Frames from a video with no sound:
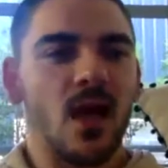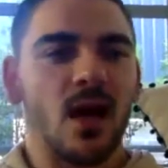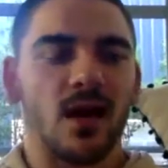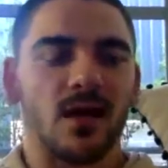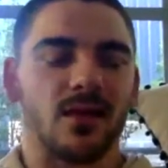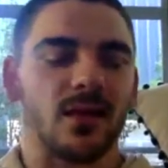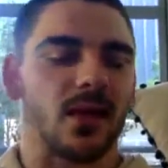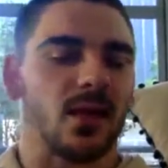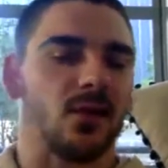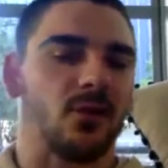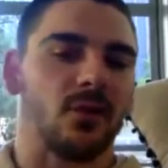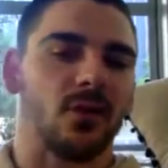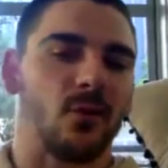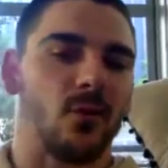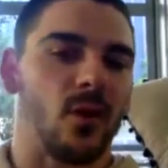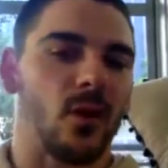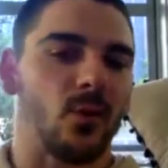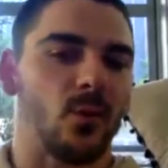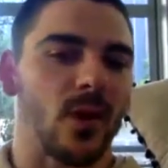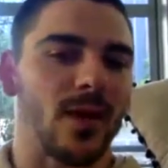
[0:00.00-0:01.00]
I think you're on a
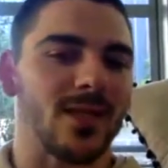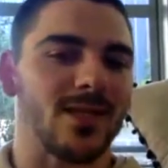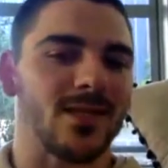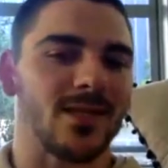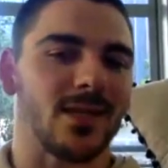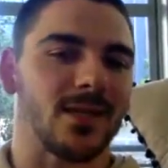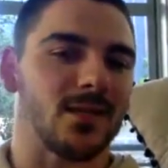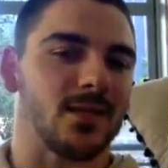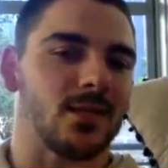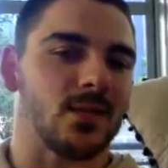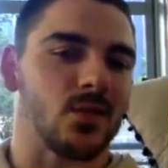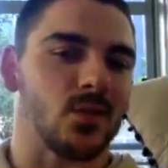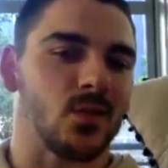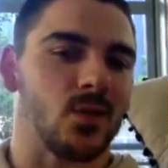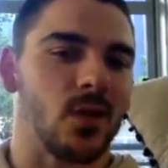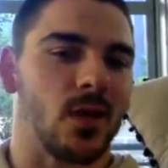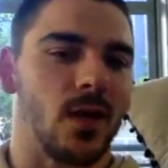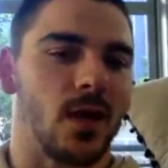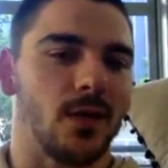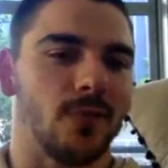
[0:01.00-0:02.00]
one-way ticket
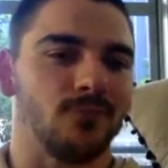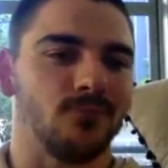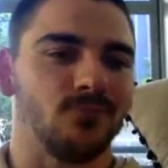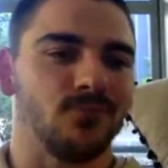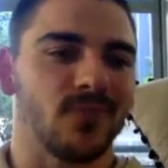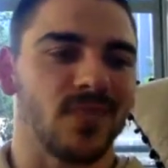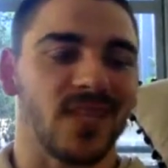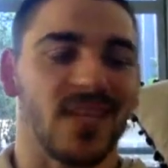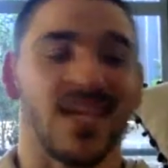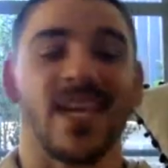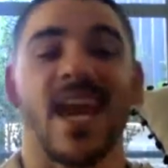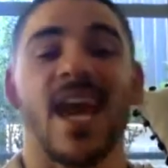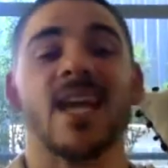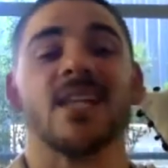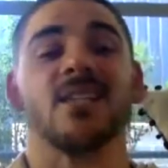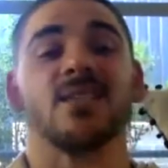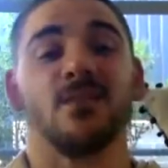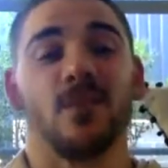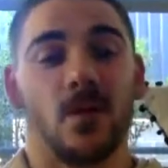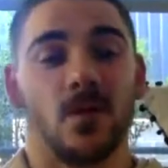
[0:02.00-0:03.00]
to
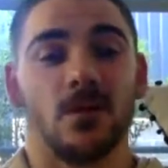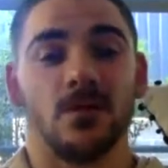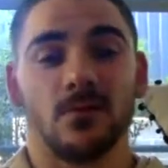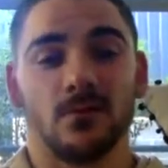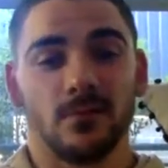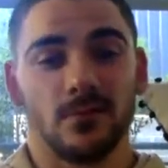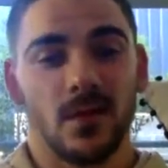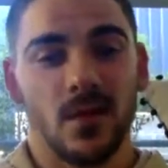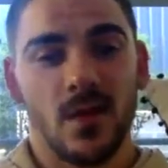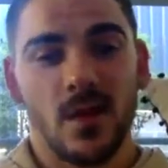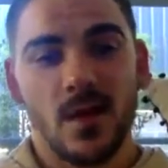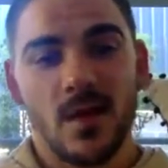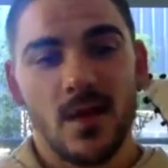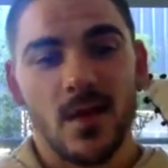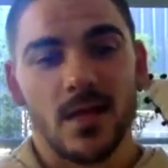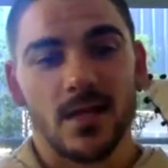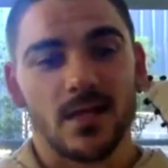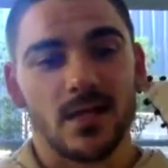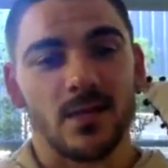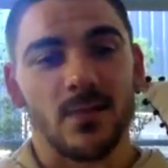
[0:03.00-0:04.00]
Gainesville.
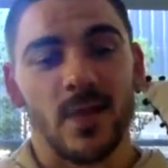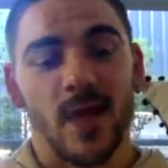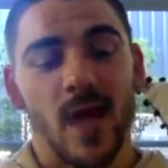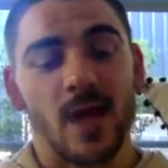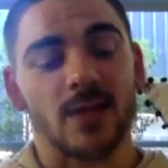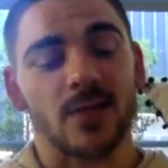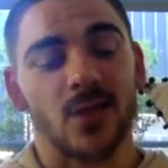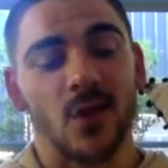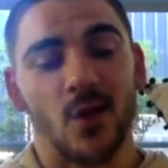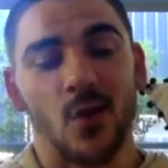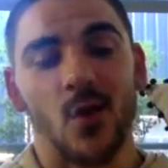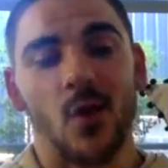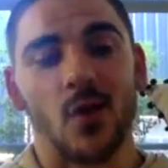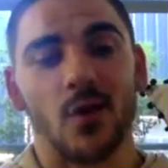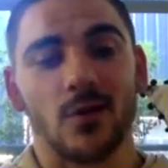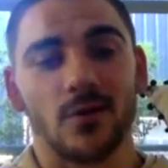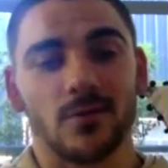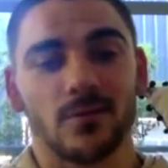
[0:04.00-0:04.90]
It's going to be hard to go wrong.